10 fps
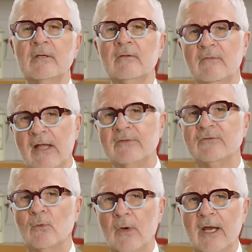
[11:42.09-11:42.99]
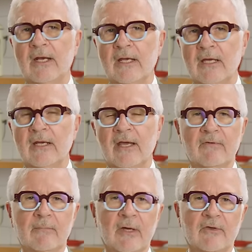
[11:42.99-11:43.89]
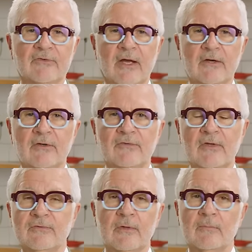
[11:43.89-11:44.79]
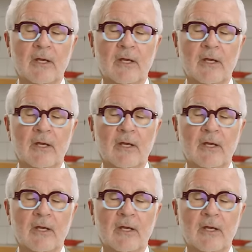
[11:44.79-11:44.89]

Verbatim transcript: that's a way to get heavy metals out of your system.